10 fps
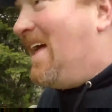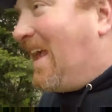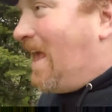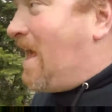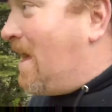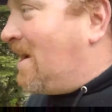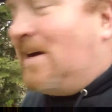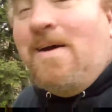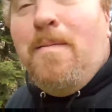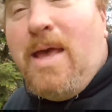yeah,
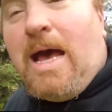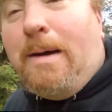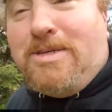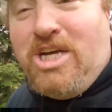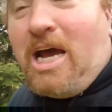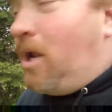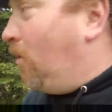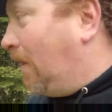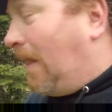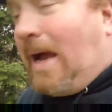but you got to
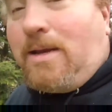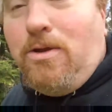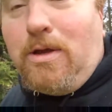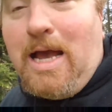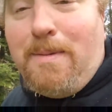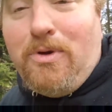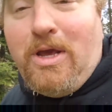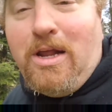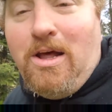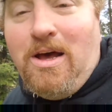know the lock in the combo to
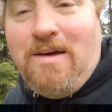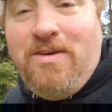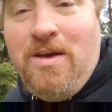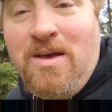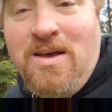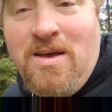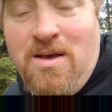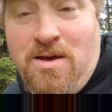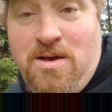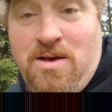get it off.
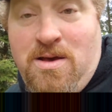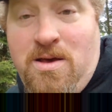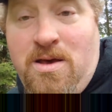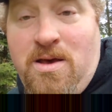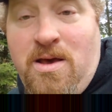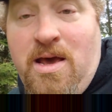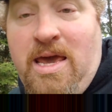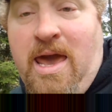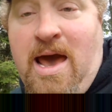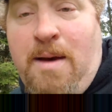
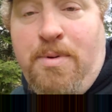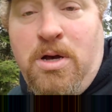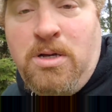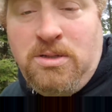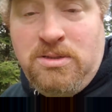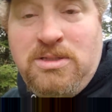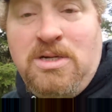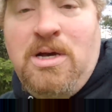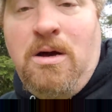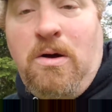Hey, cab,
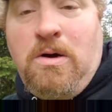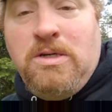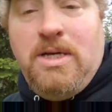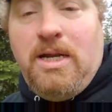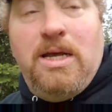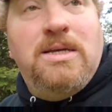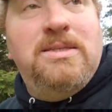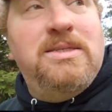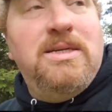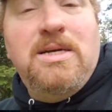how goes it?
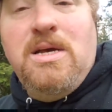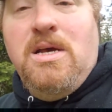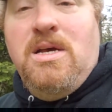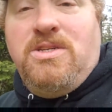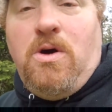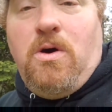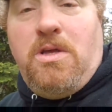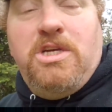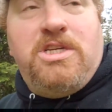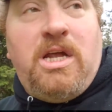So,
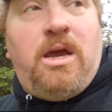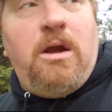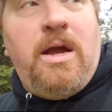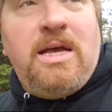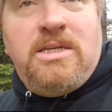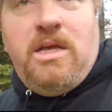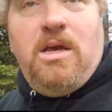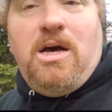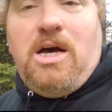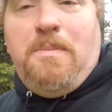just out of curiosity,
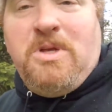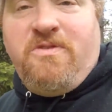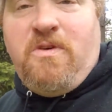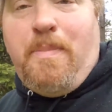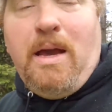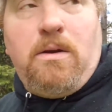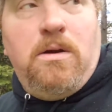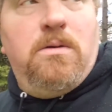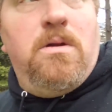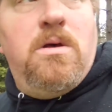how much of a
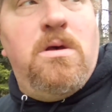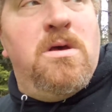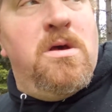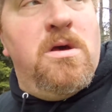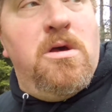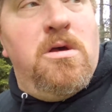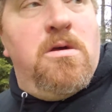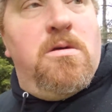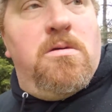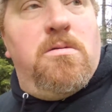background
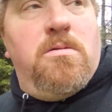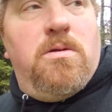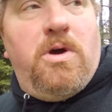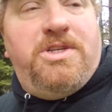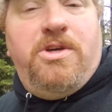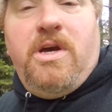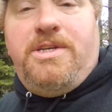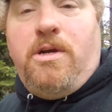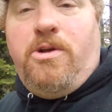noise do you guys hear?